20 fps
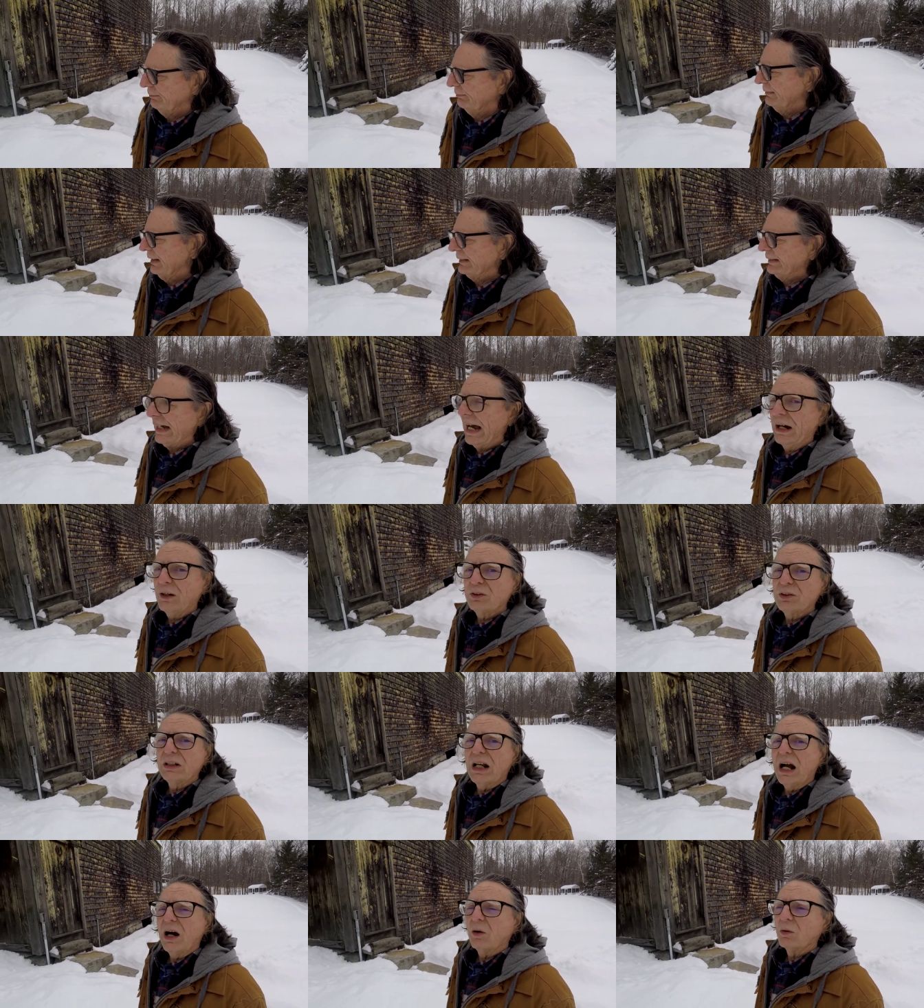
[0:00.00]
a
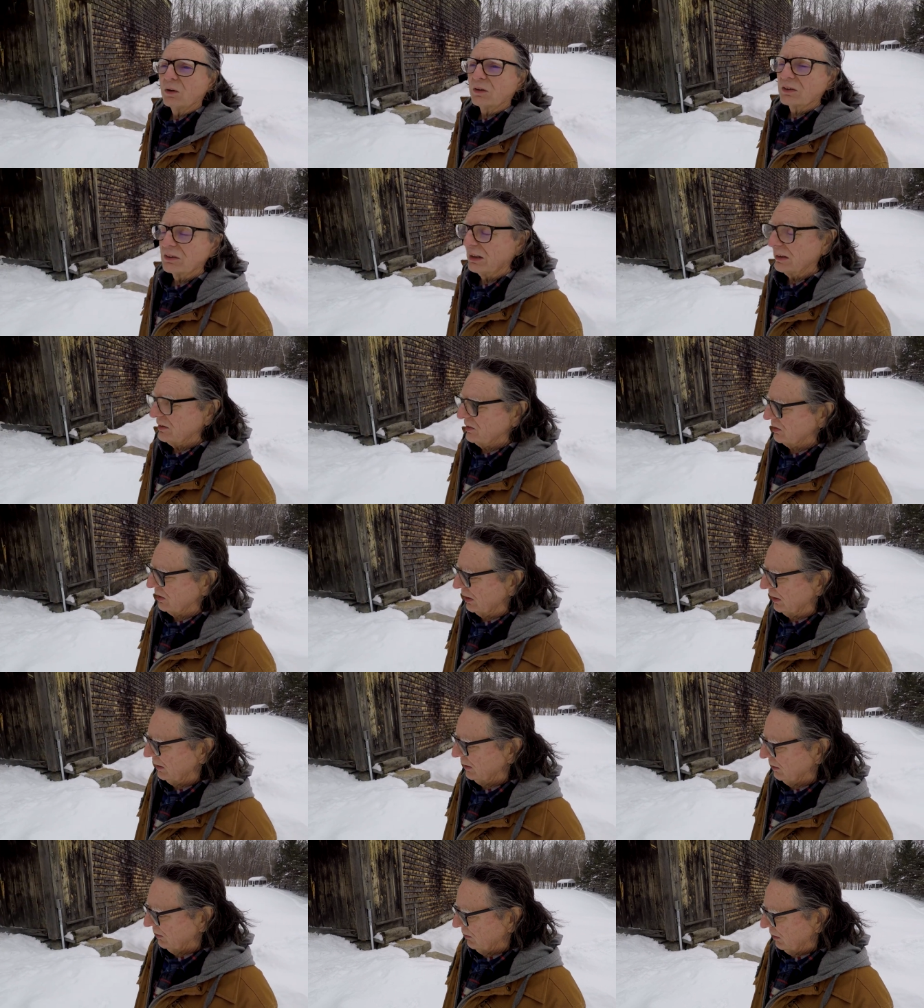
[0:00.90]
thousand hours, let's
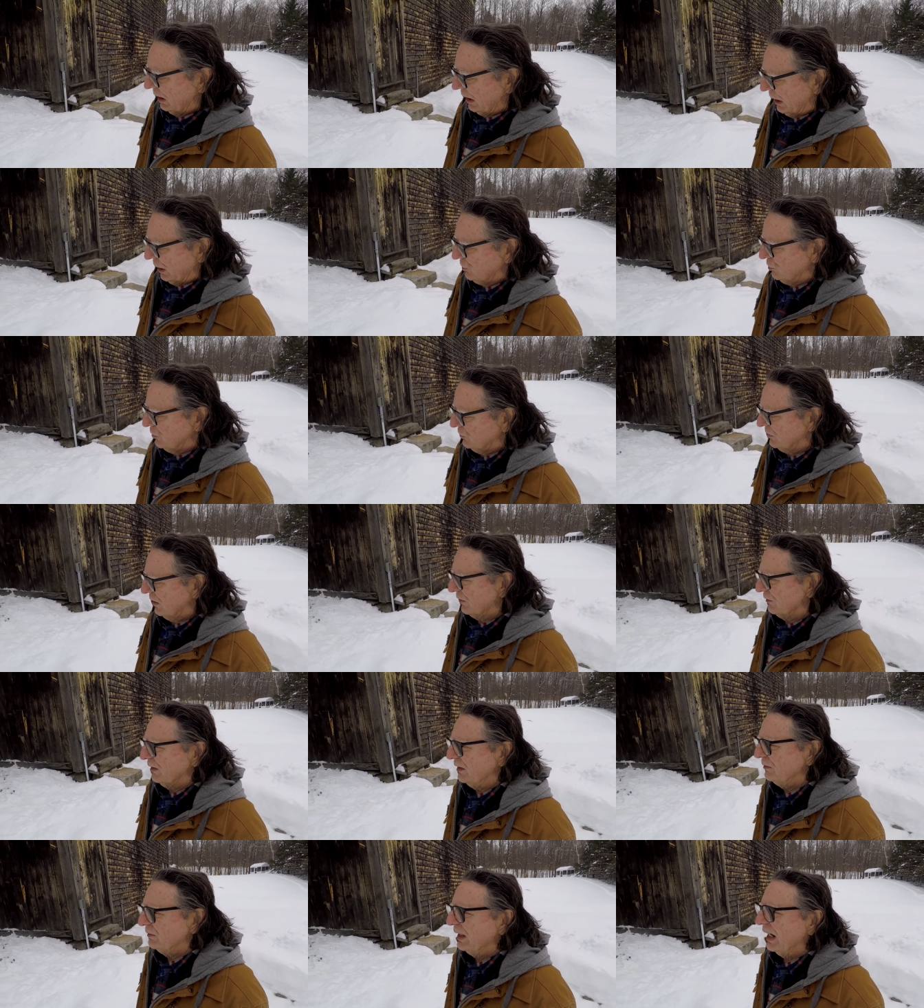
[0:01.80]
say, and you've
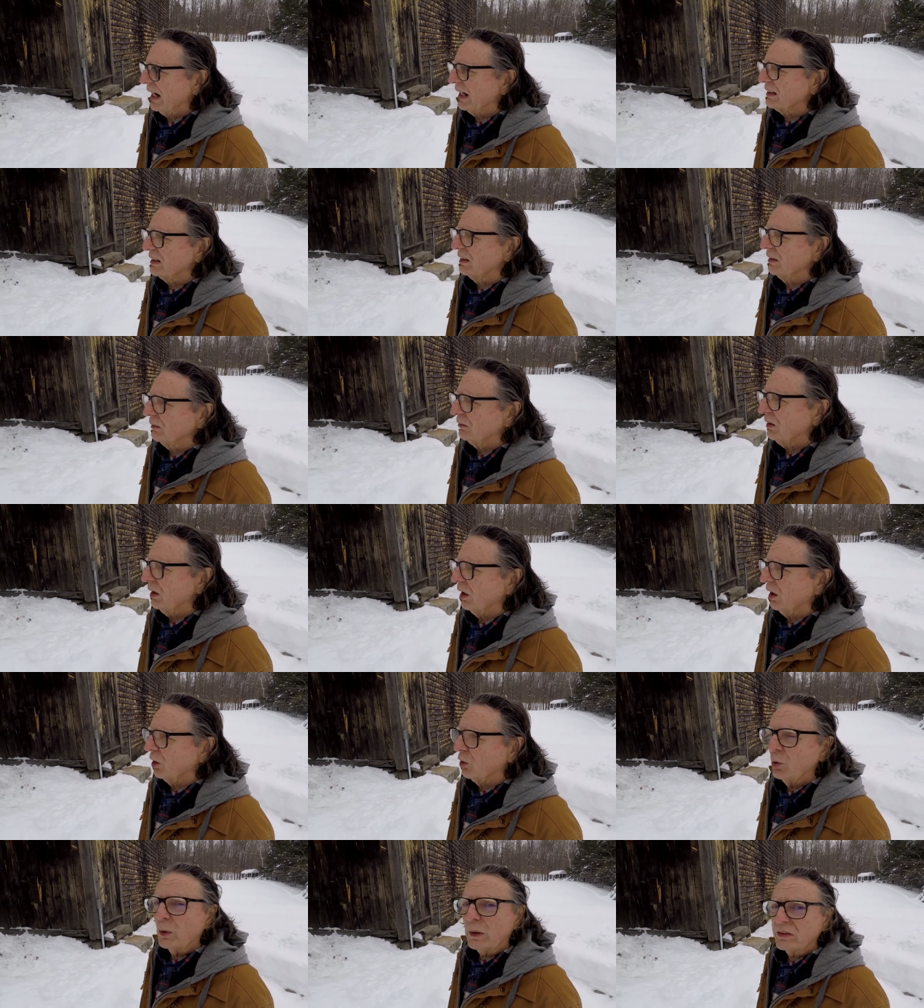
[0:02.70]
never even had a,
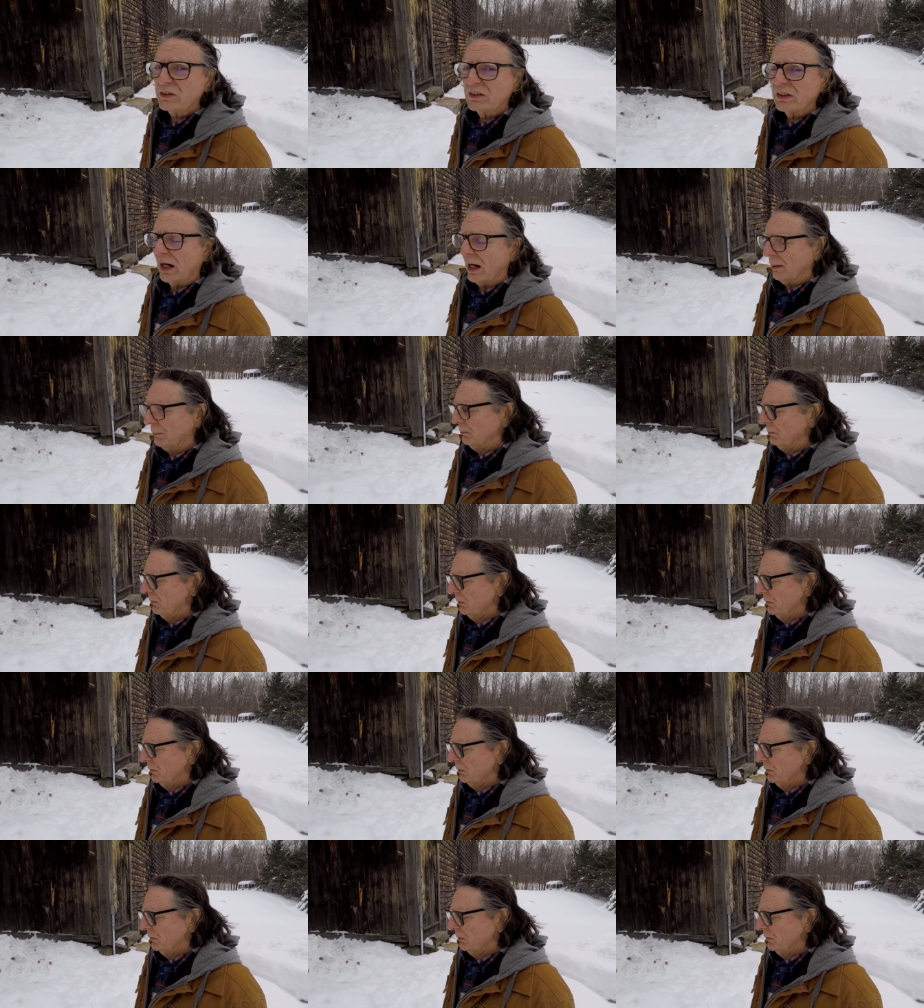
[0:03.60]
a quick stop.